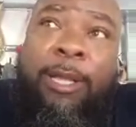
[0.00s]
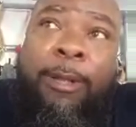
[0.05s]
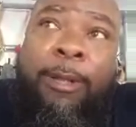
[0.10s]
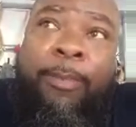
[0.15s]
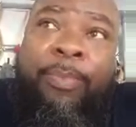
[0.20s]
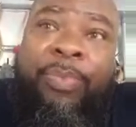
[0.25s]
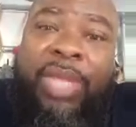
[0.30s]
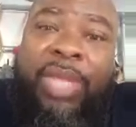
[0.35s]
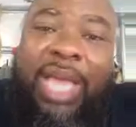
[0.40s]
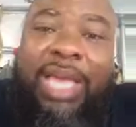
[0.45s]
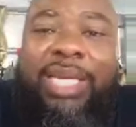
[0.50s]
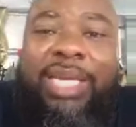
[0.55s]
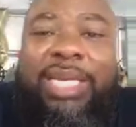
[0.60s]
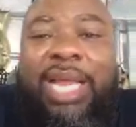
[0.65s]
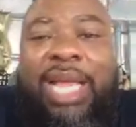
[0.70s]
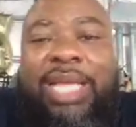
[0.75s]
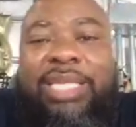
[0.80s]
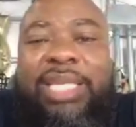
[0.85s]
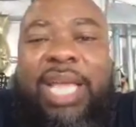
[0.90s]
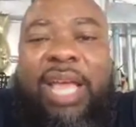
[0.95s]
And a nice
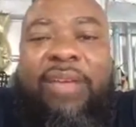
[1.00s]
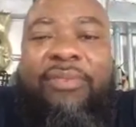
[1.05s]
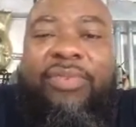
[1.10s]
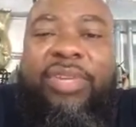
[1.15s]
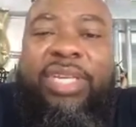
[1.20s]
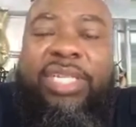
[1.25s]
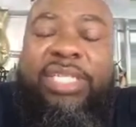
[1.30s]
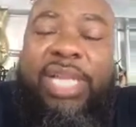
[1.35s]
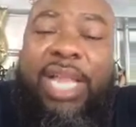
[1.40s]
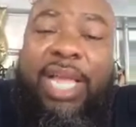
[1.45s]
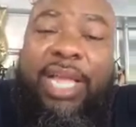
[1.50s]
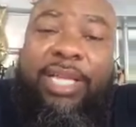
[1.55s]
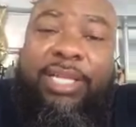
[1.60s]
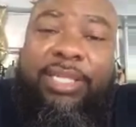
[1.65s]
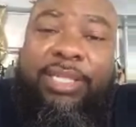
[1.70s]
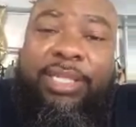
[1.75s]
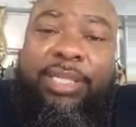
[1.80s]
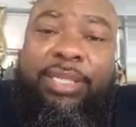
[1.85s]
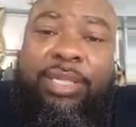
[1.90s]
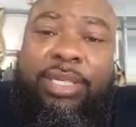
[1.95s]
guy finished last.
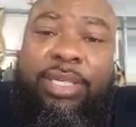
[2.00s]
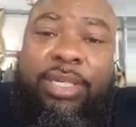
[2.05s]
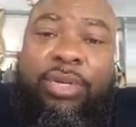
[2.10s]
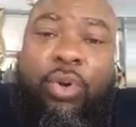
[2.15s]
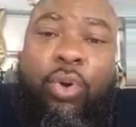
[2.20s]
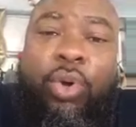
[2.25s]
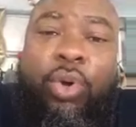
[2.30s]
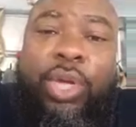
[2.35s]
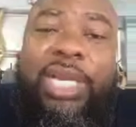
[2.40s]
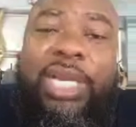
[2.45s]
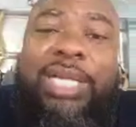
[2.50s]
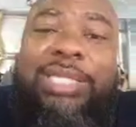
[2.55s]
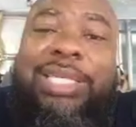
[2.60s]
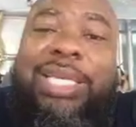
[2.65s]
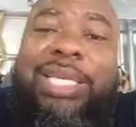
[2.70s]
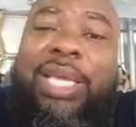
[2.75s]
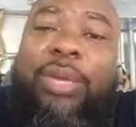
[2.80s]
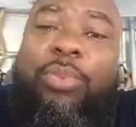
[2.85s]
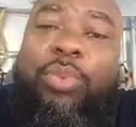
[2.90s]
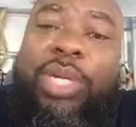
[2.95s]
Or he doesn't
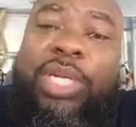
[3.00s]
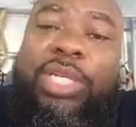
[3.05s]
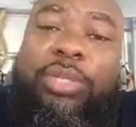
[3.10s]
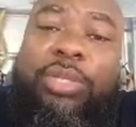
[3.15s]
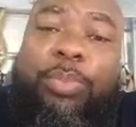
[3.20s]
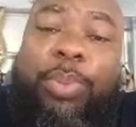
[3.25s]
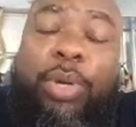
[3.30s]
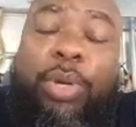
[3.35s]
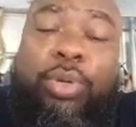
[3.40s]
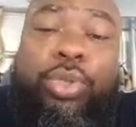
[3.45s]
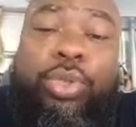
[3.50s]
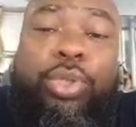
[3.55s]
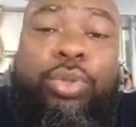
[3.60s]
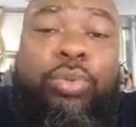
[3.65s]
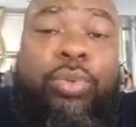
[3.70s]
get what he's supposed to.